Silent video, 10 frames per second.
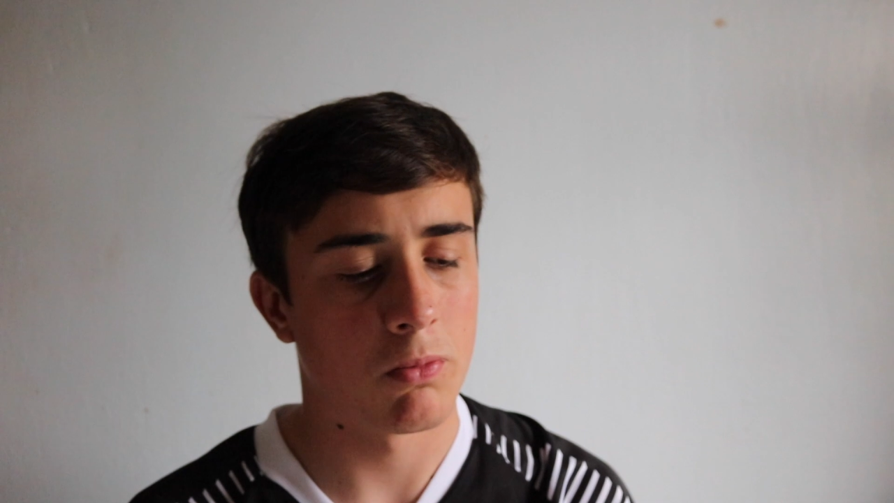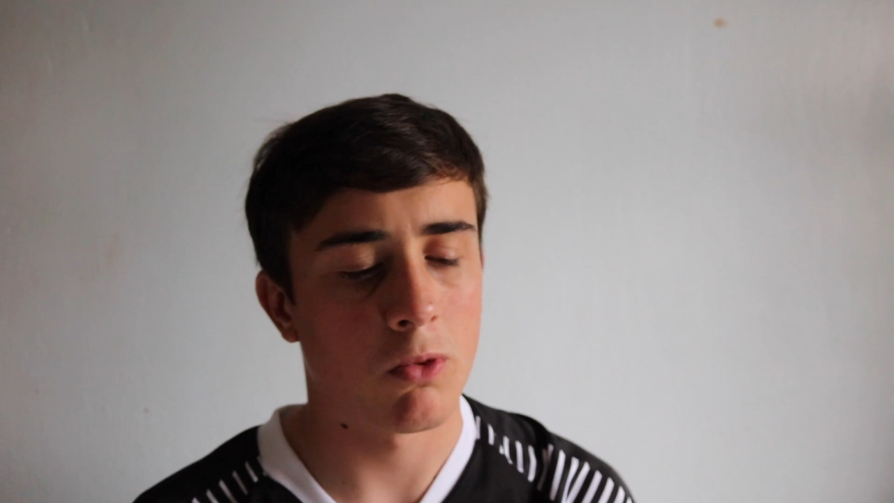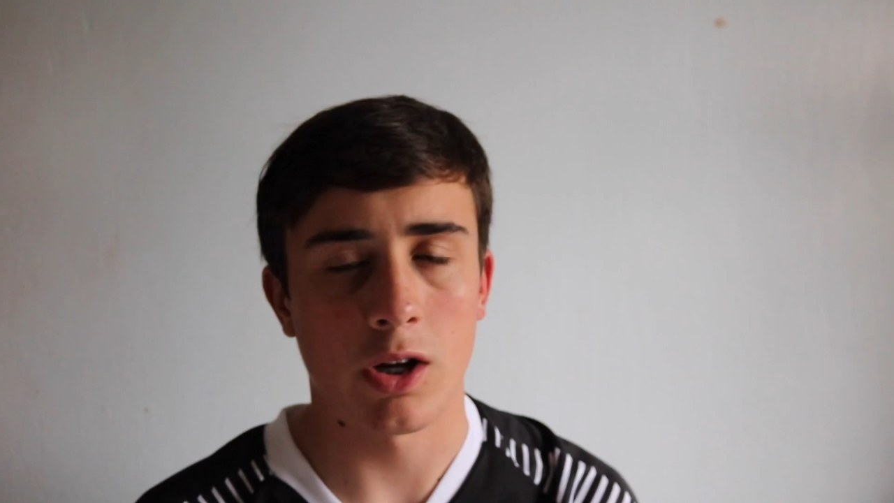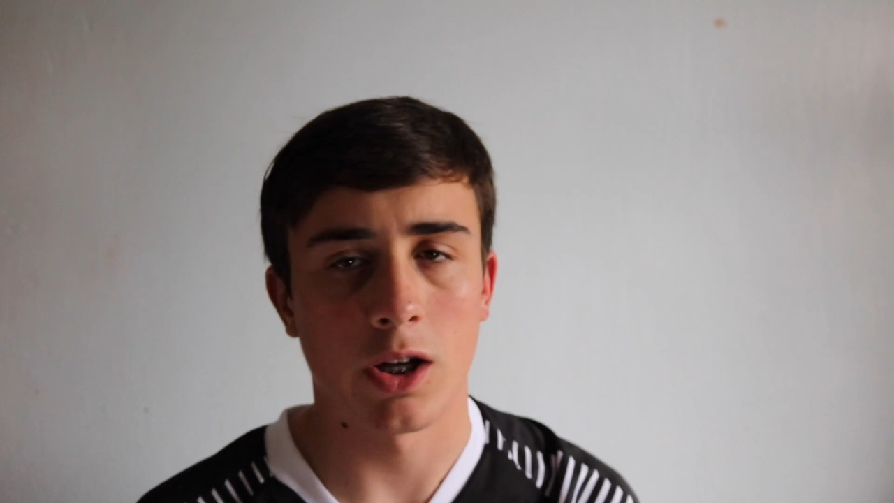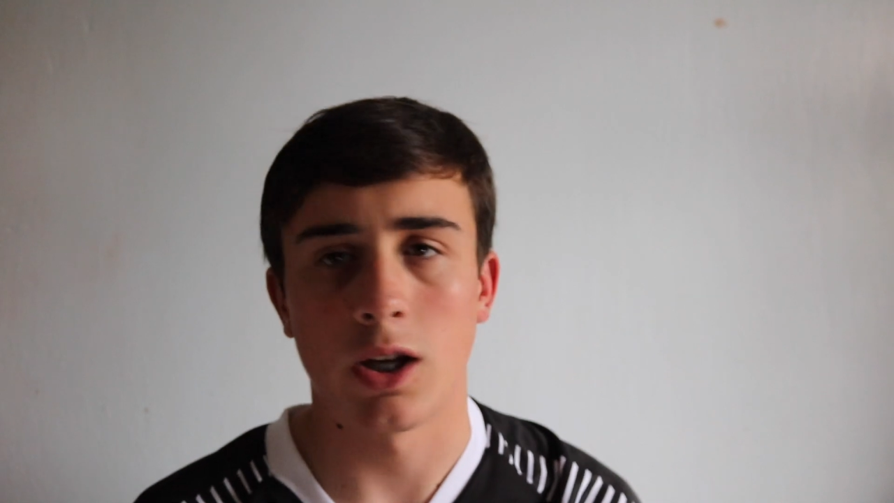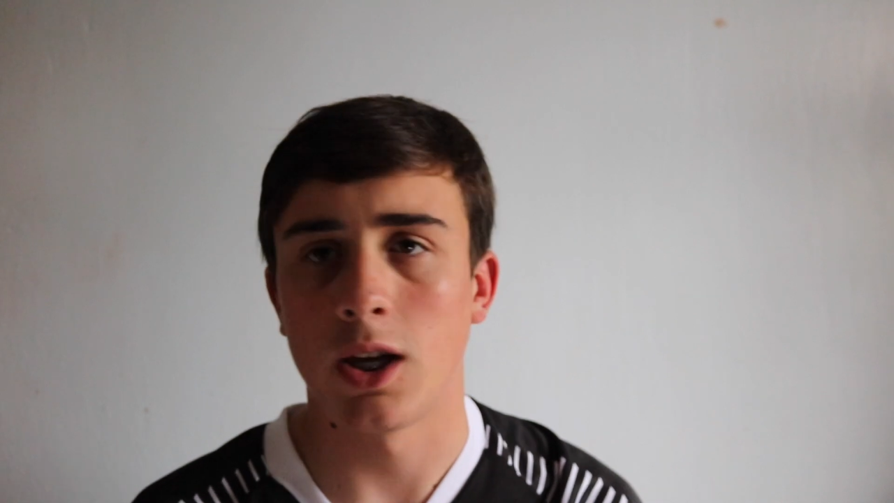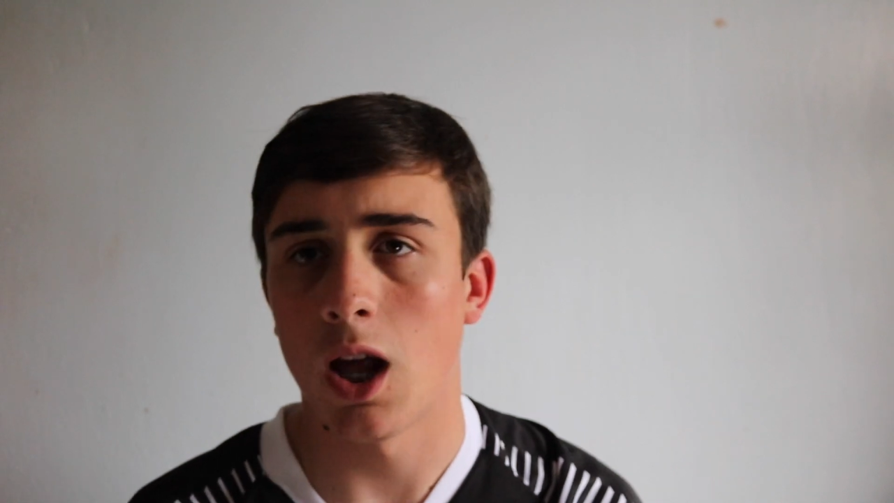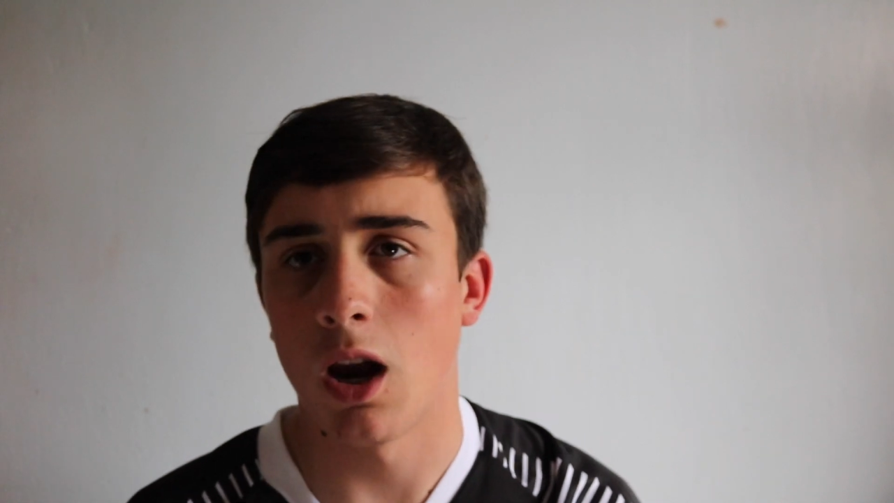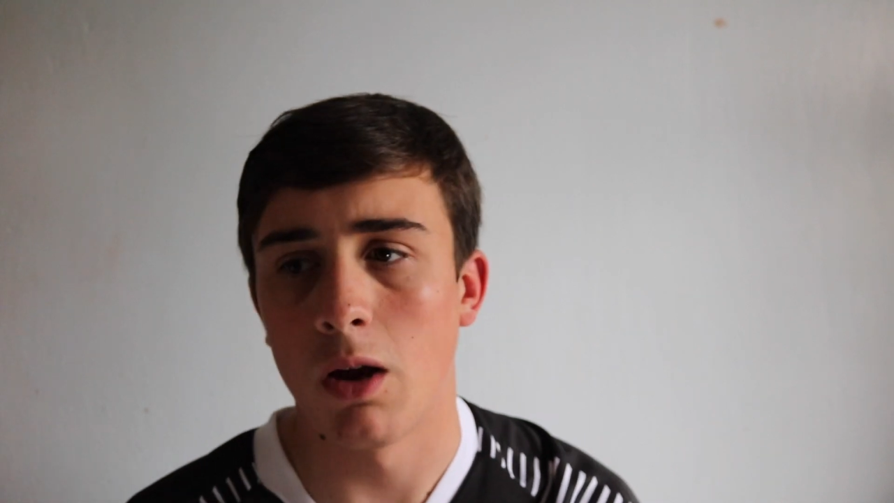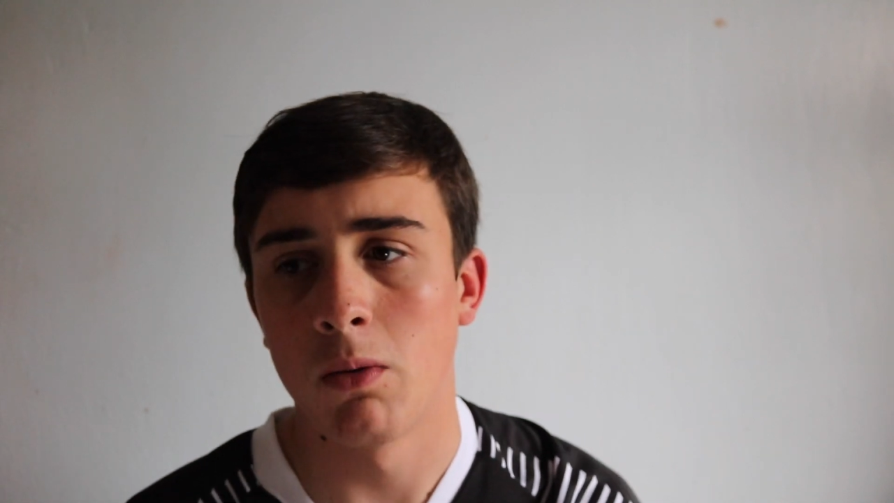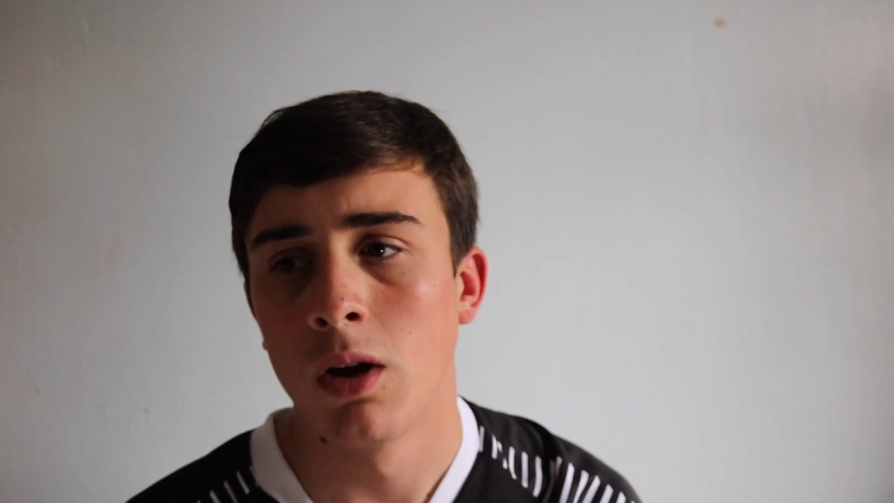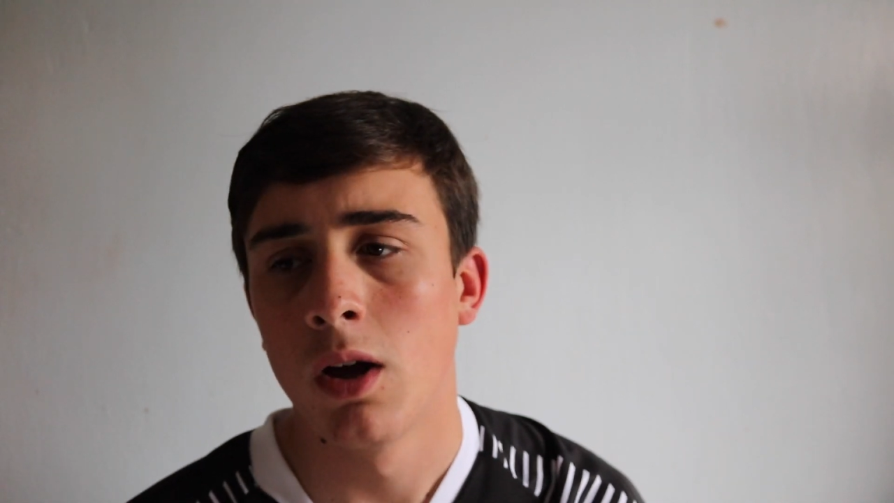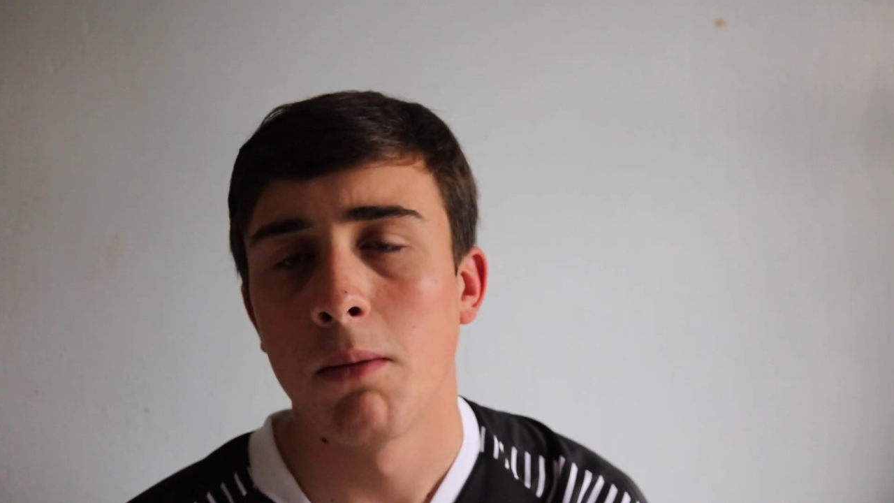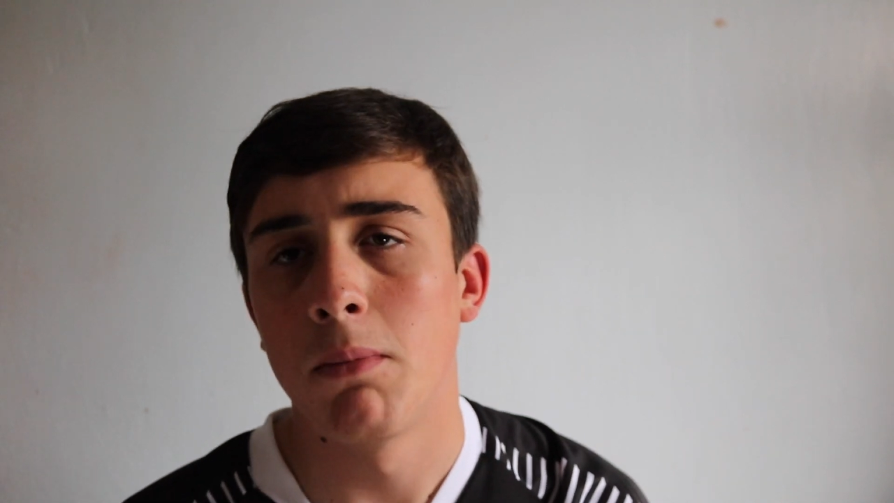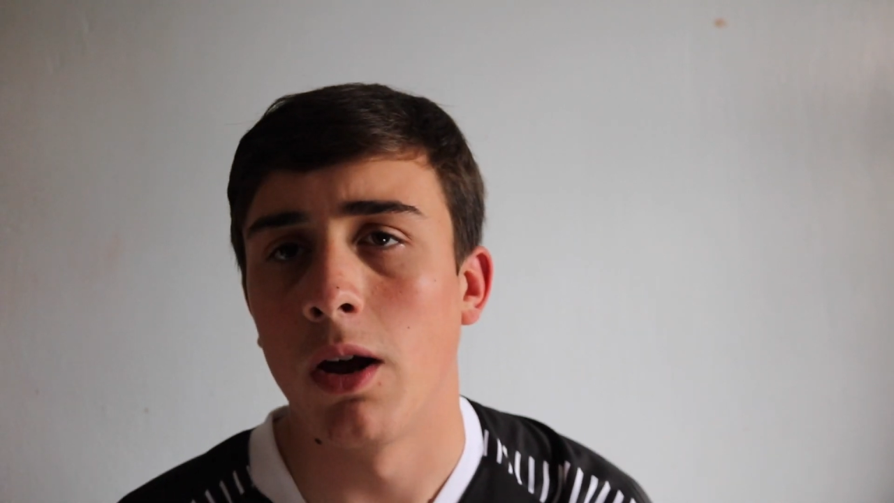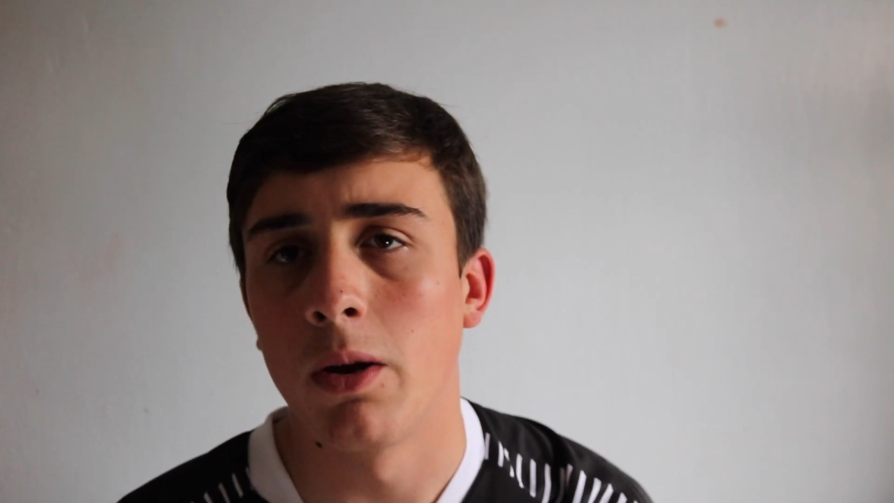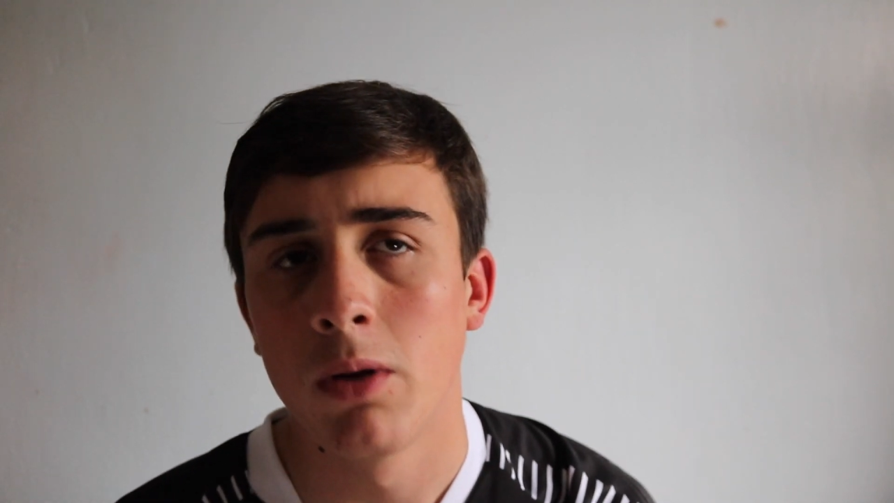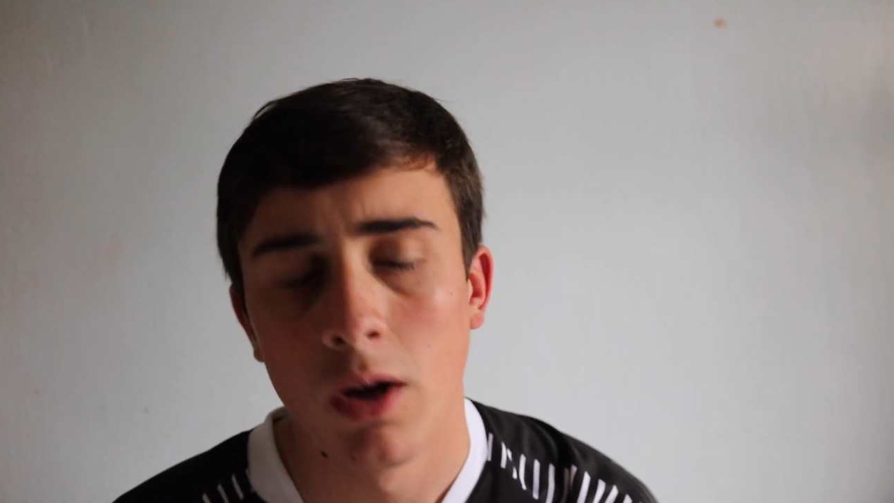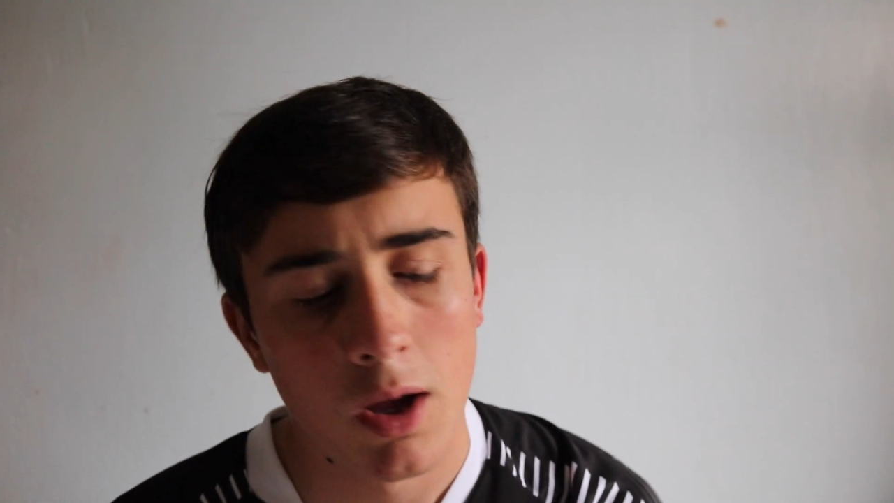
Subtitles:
white, yellow, blue,